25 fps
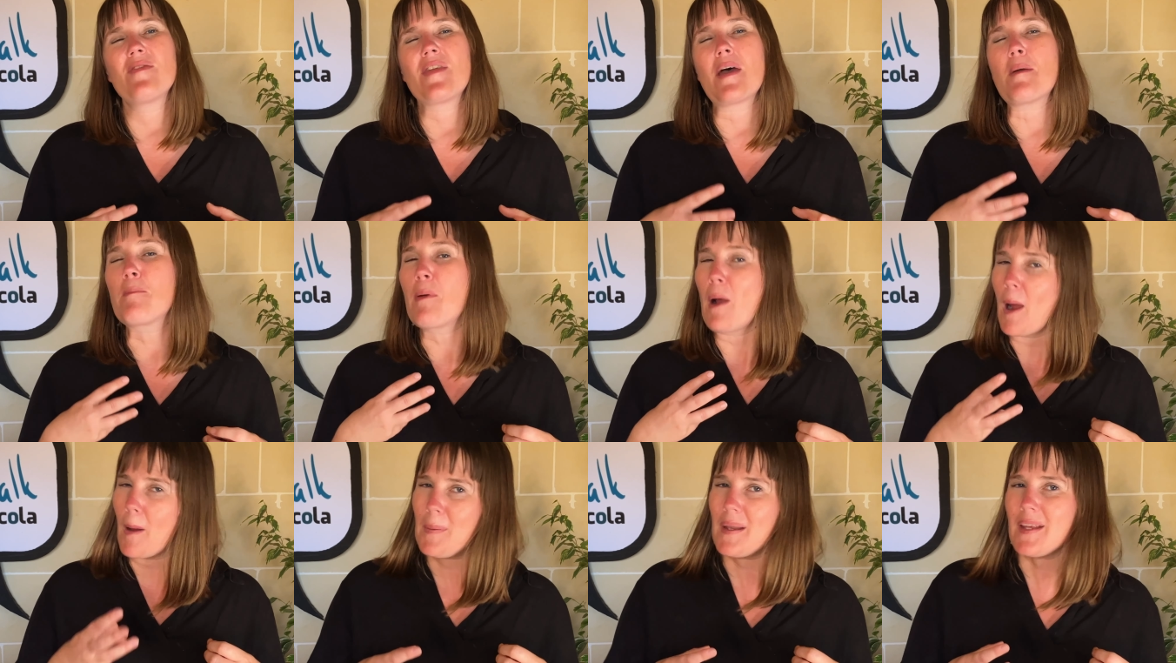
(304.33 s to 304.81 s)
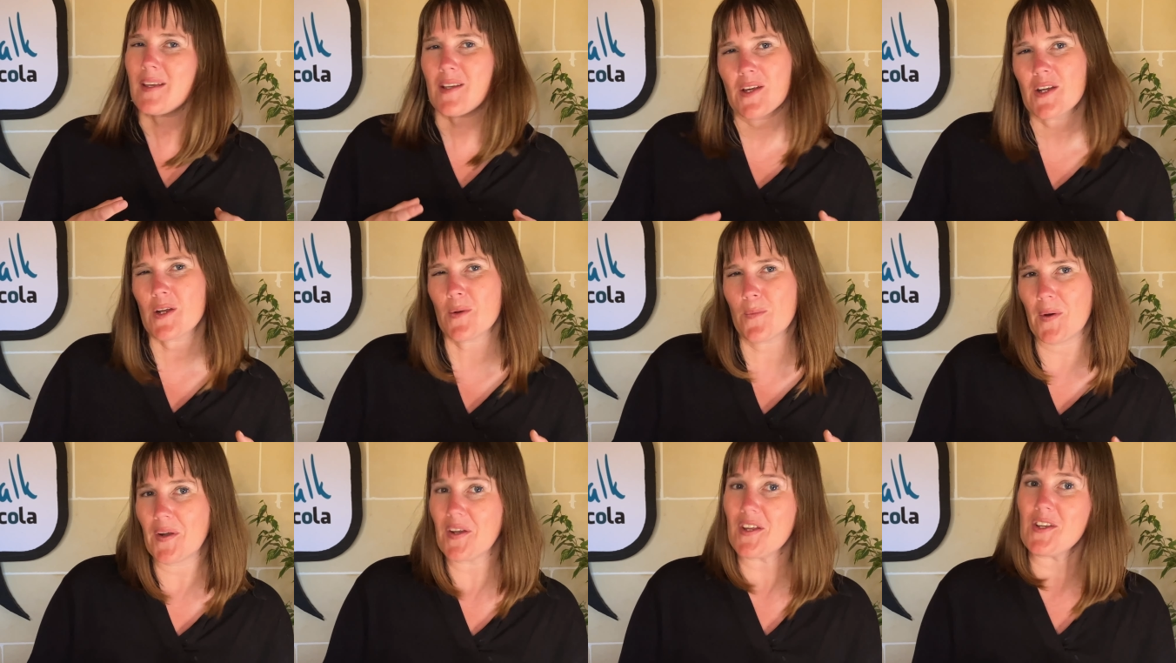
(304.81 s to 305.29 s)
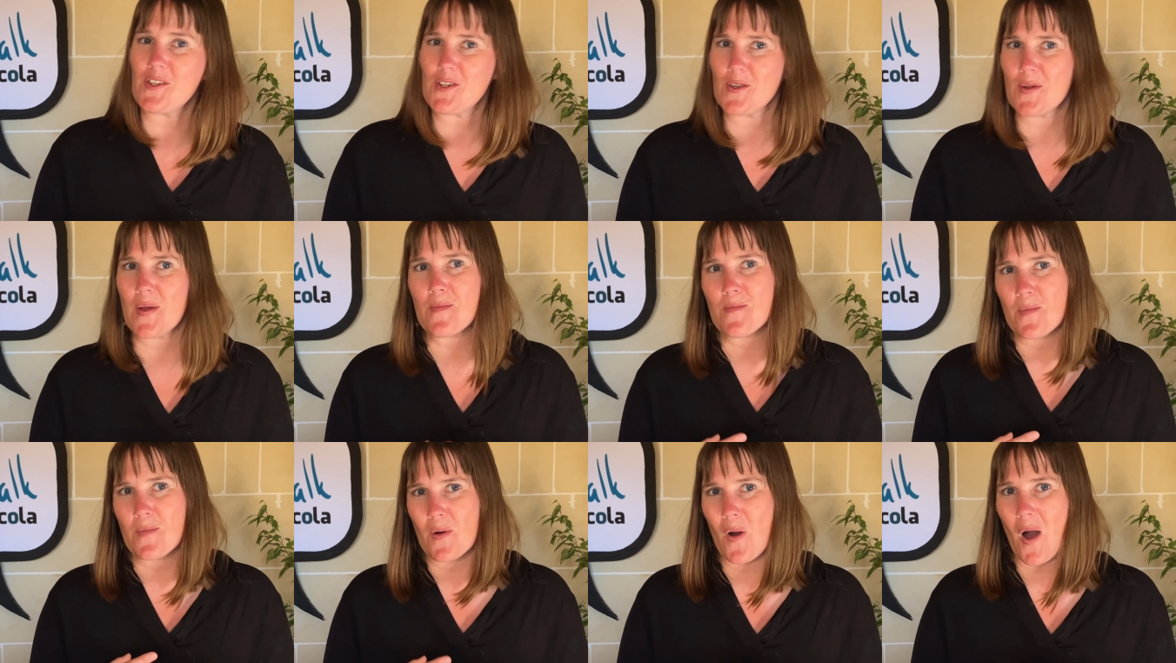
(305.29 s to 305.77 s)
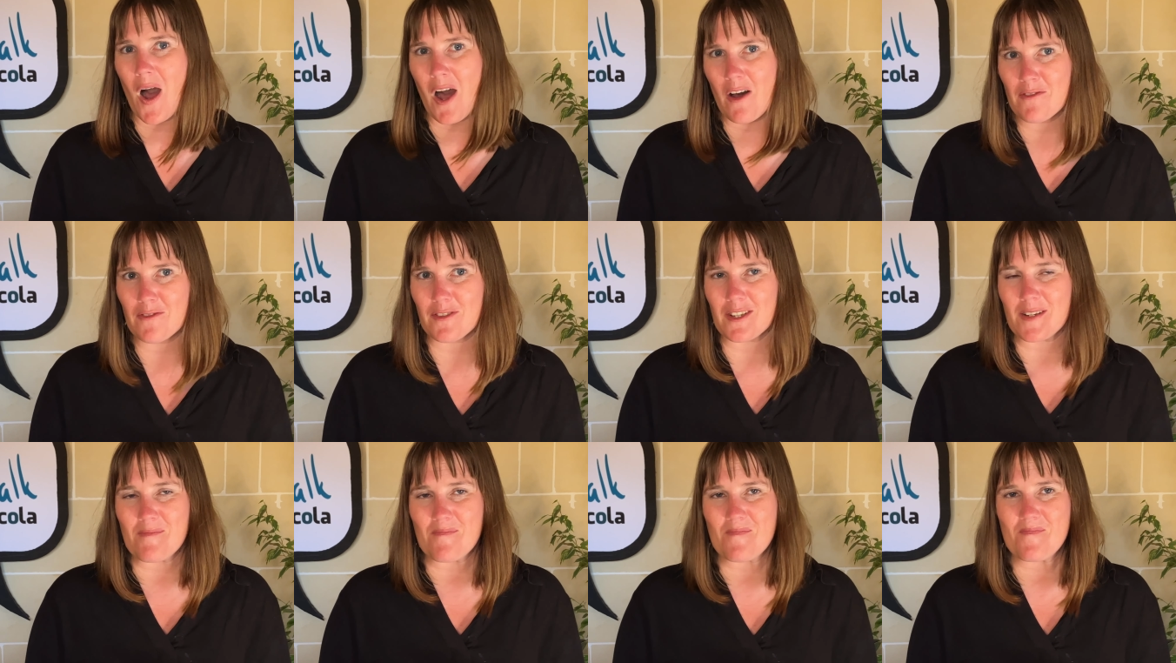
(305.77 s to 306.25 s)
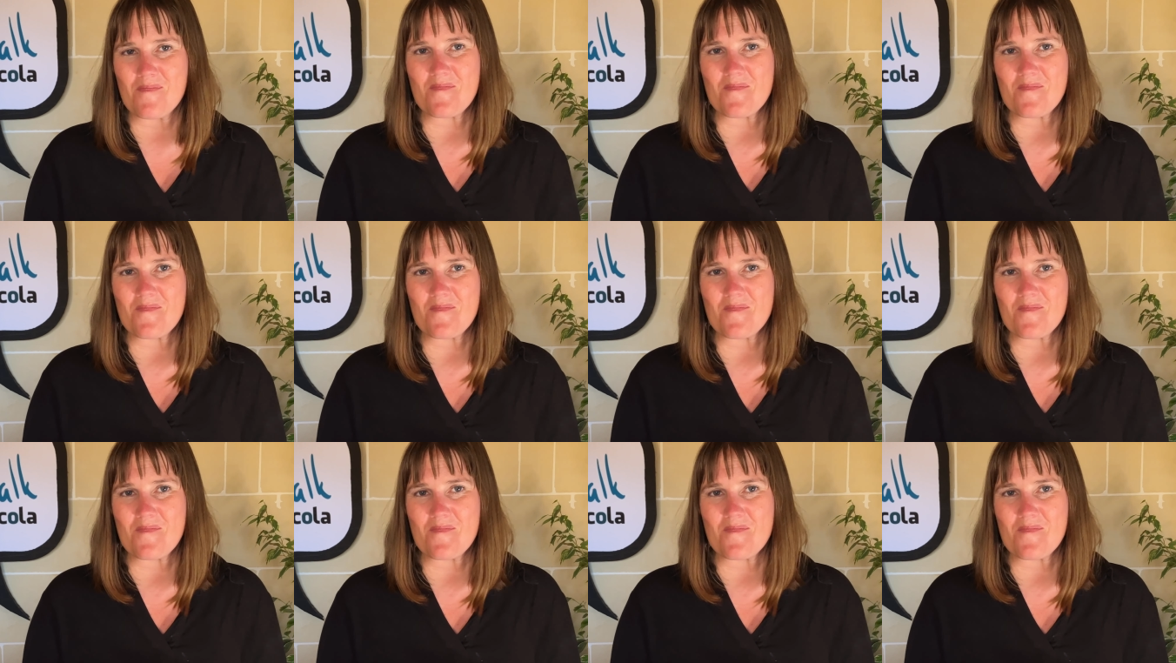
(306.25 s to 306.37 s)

they're probably going to want to do it more often.